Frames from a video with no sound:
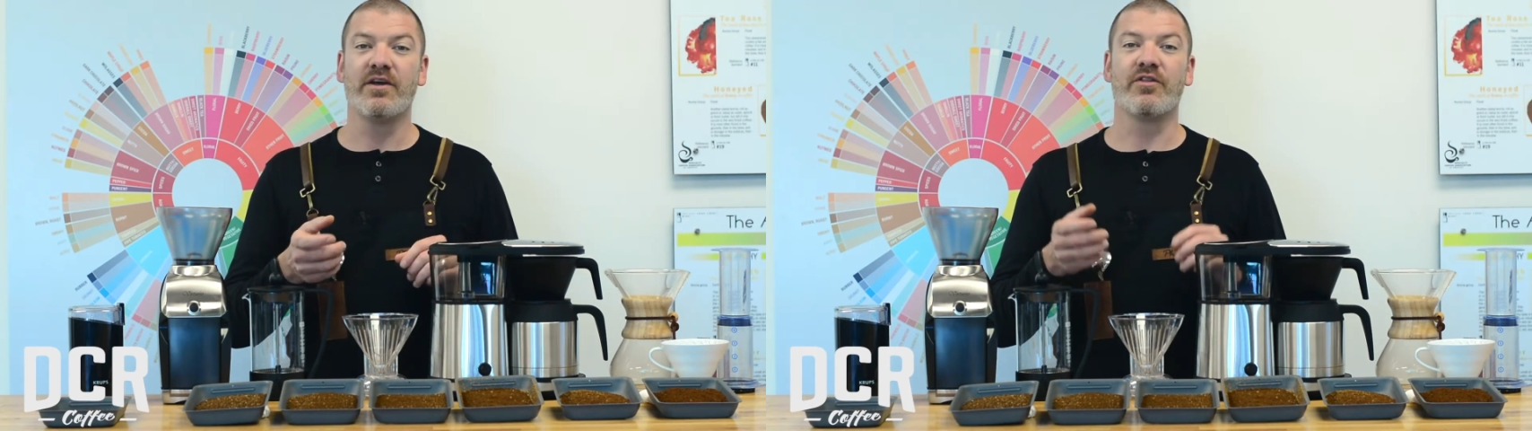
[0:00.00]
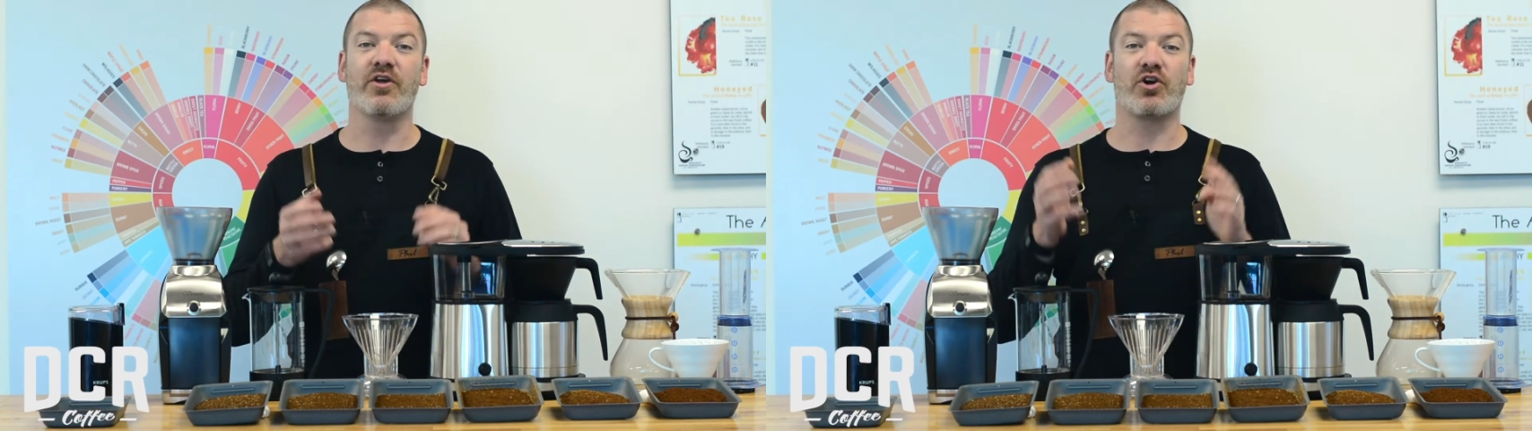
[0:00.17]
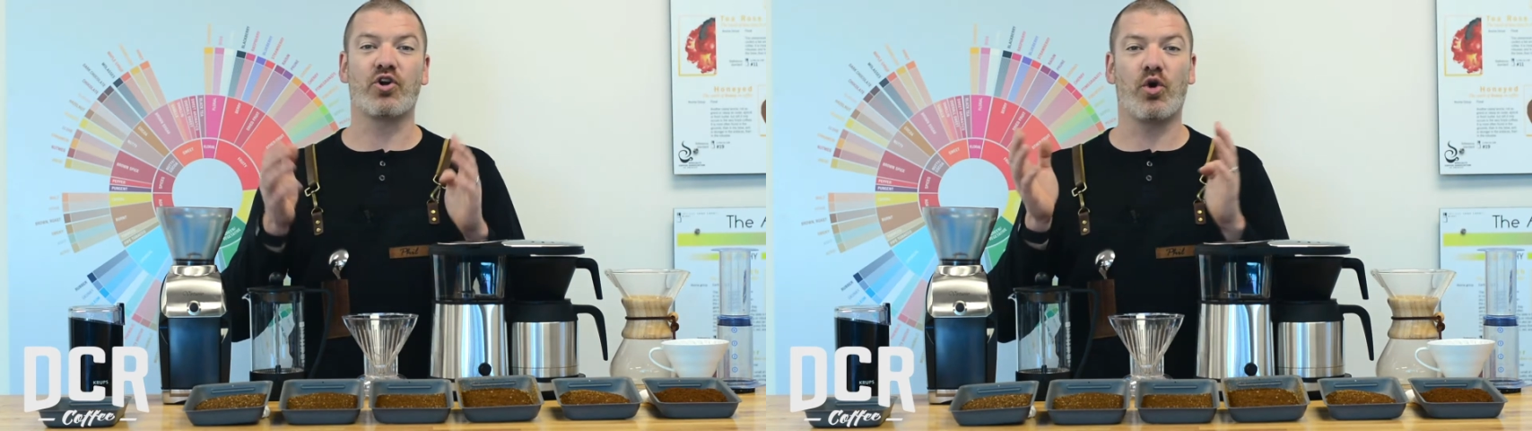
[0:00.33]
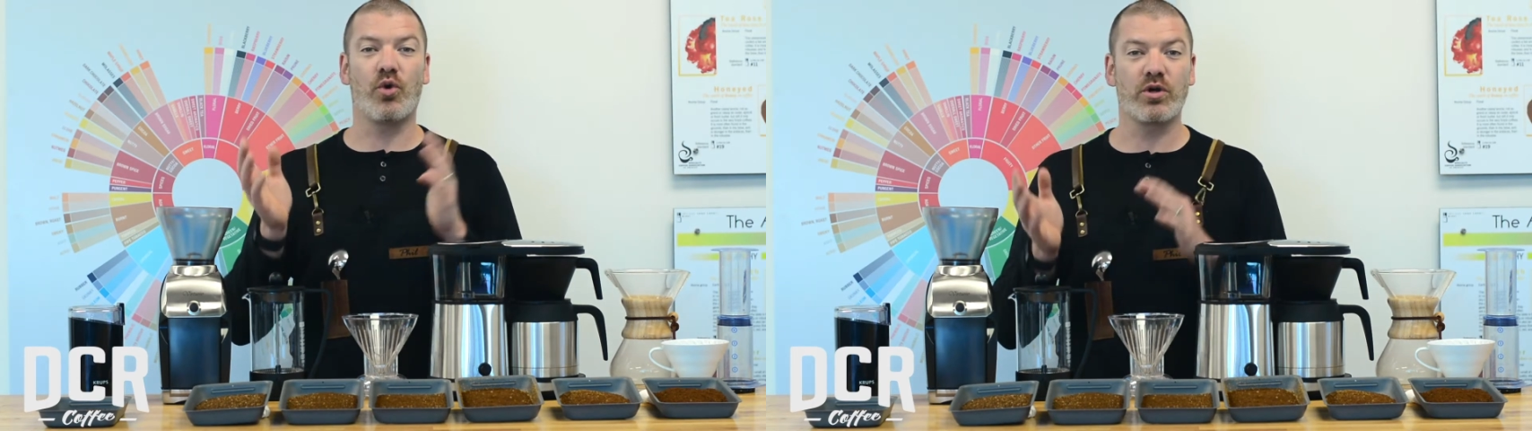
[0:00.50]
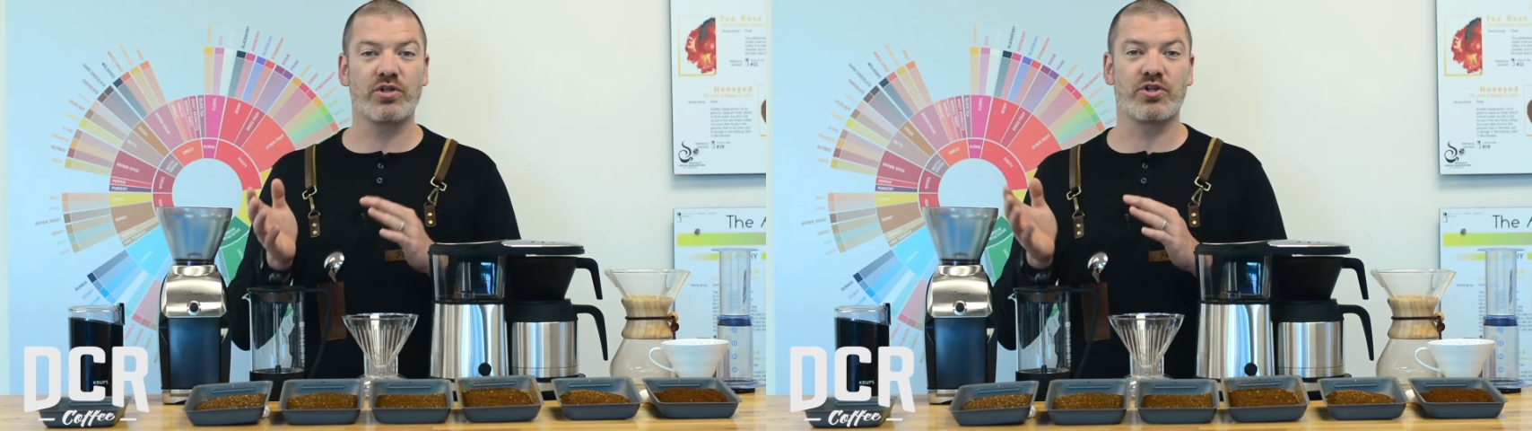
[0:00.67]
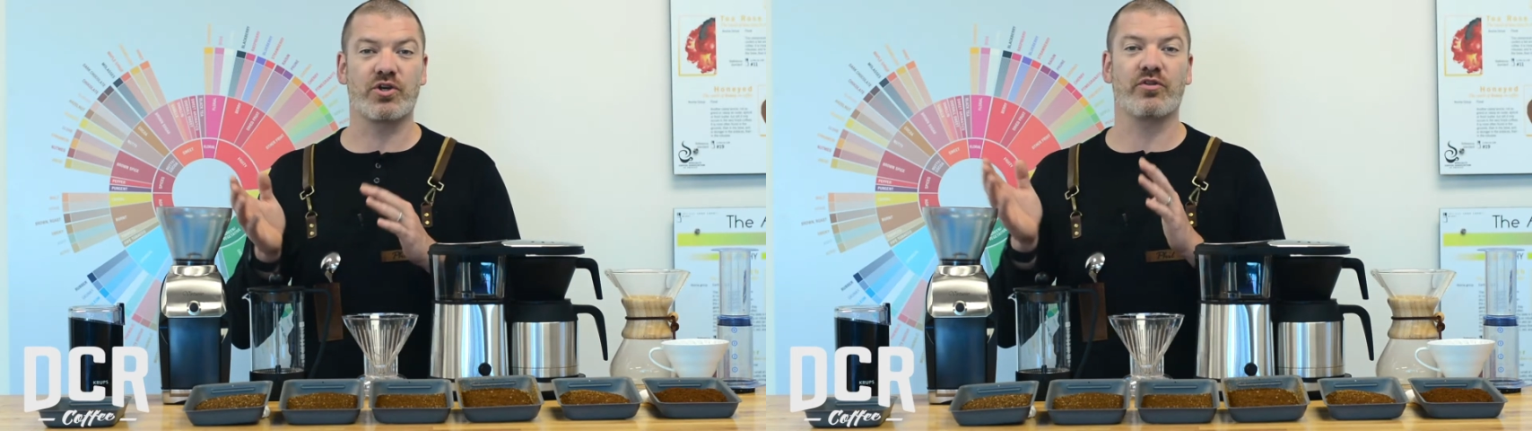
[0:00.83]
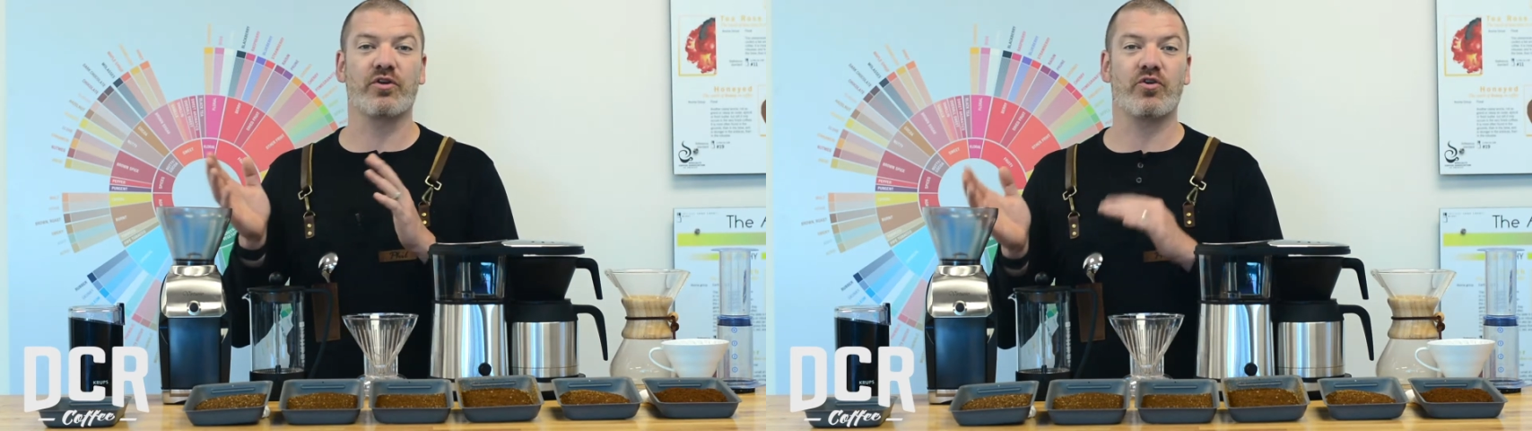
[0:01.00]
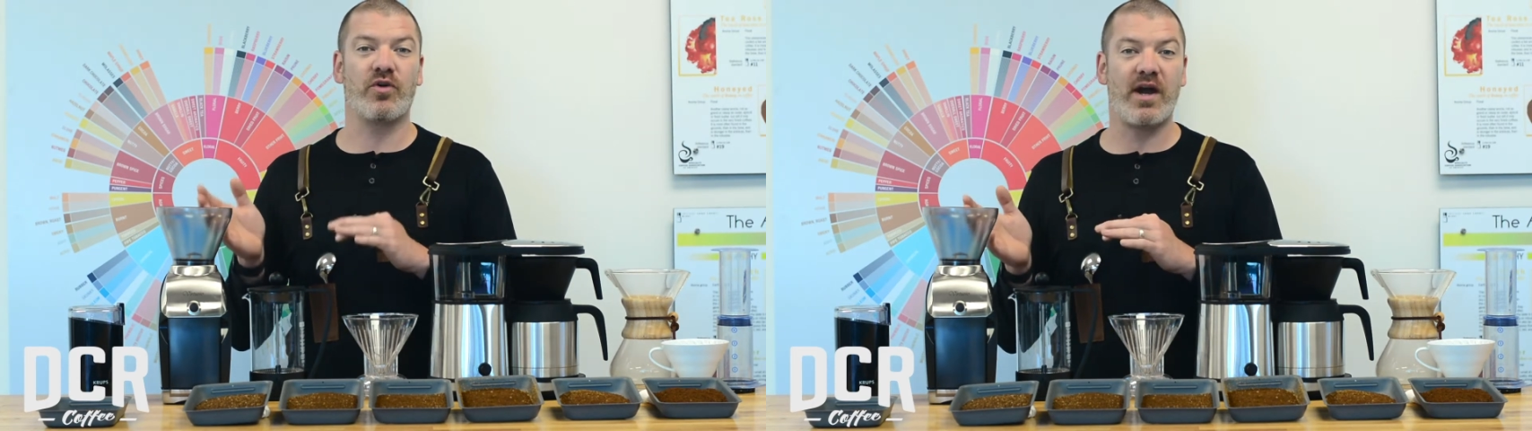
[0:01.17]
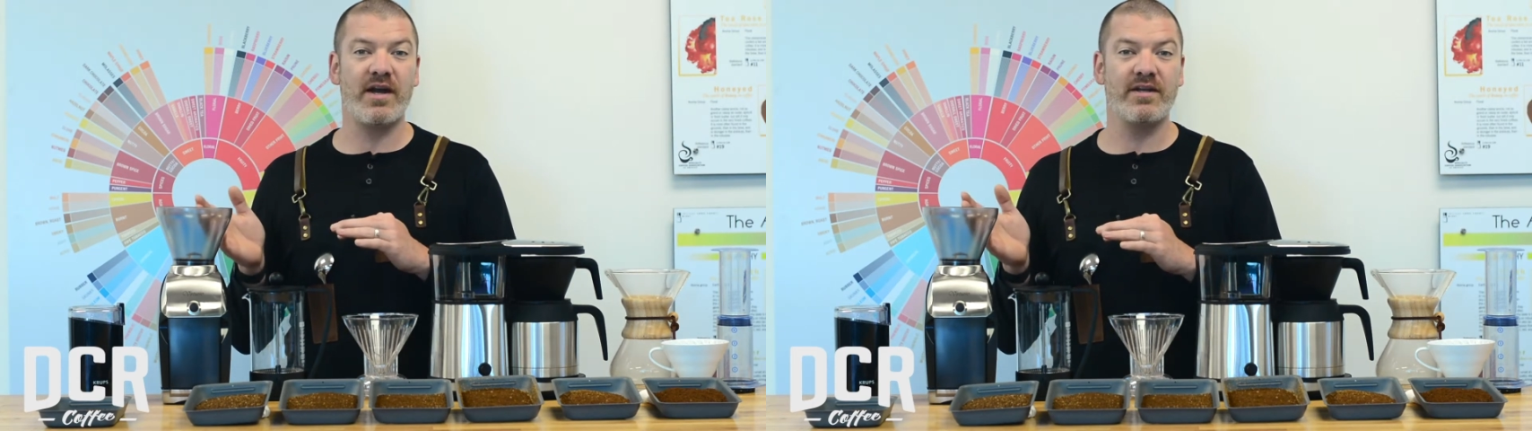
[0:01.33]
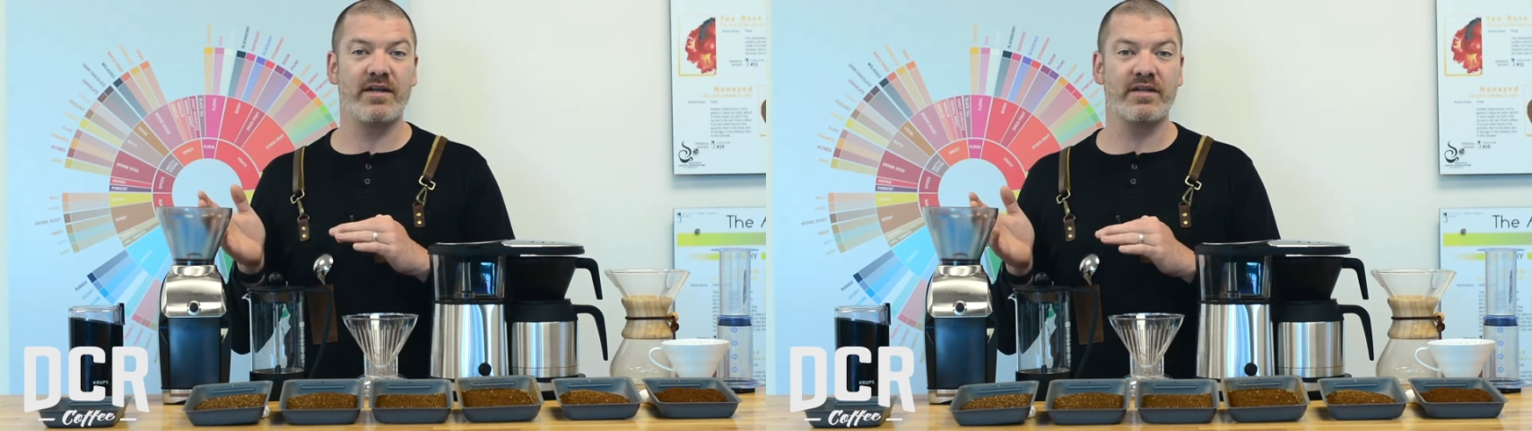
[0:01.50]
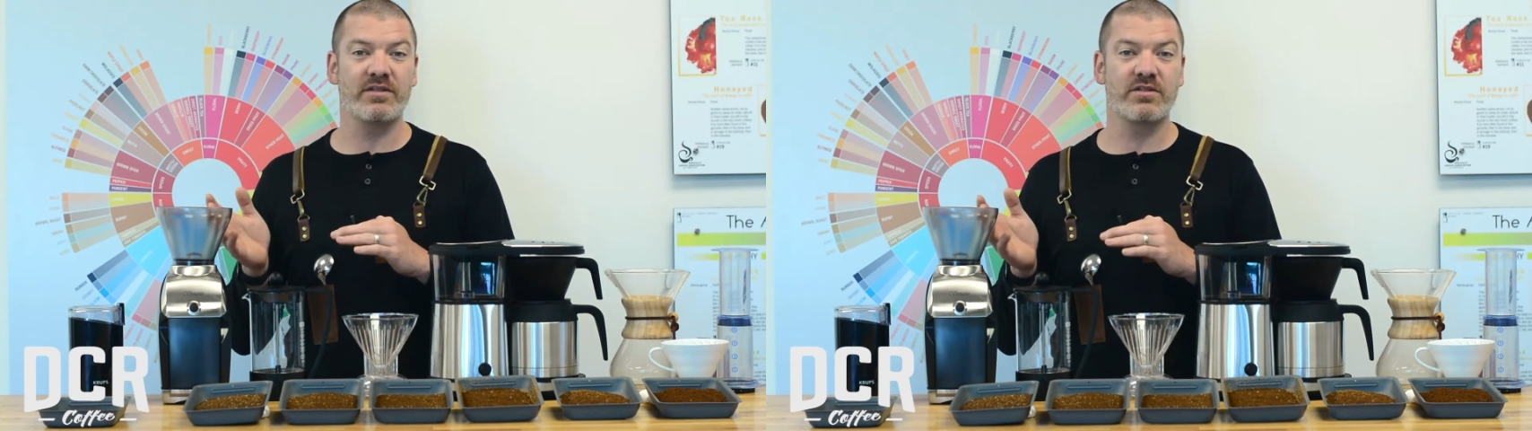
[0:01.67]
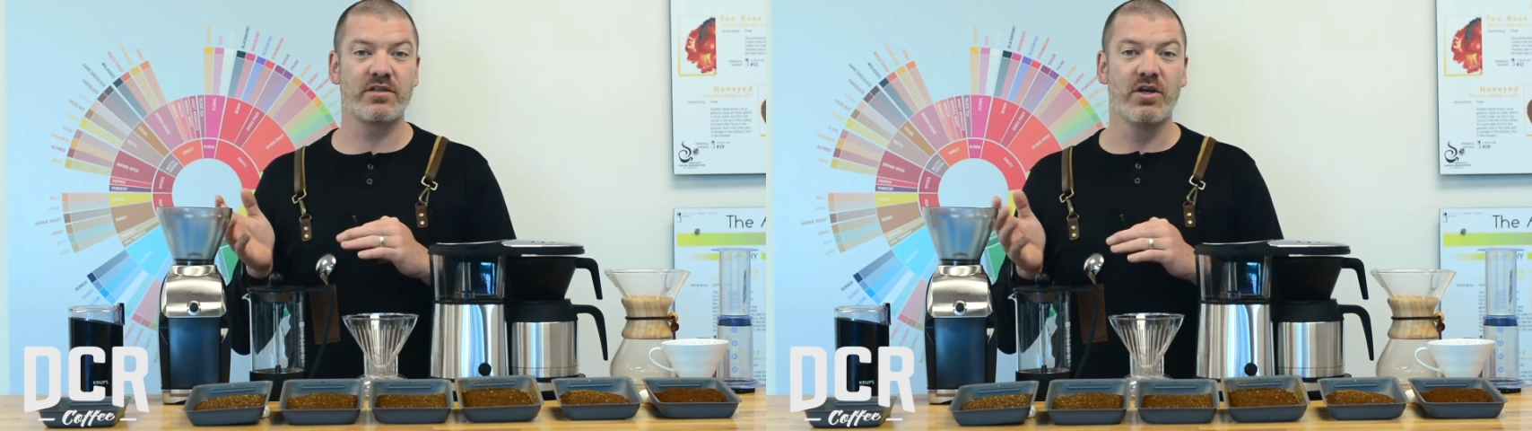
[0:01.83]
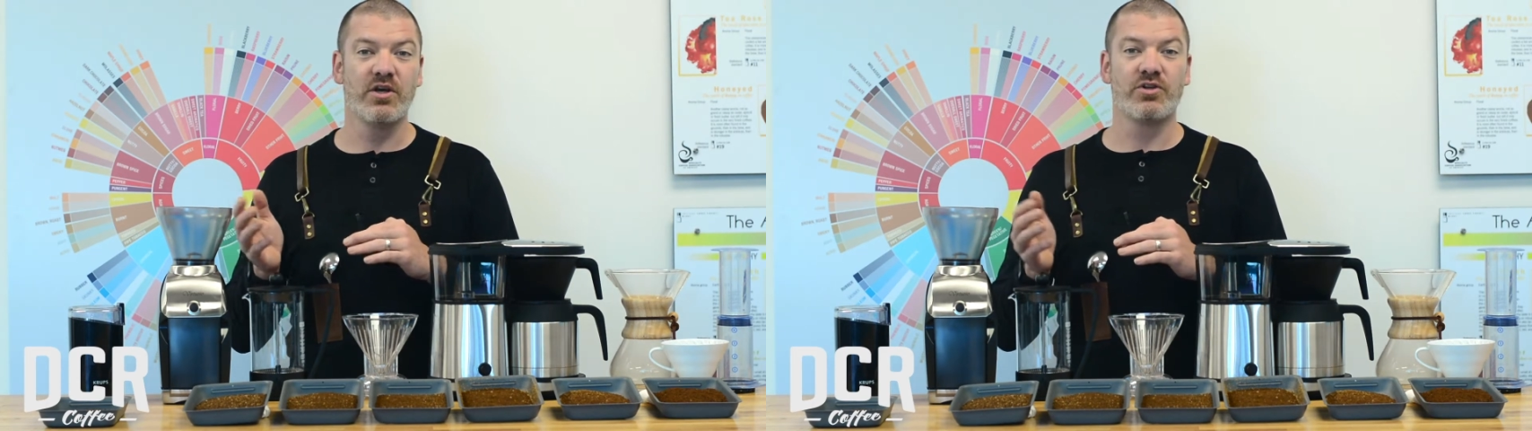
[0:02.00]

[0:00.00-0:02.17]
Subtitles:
the coarser the grind is.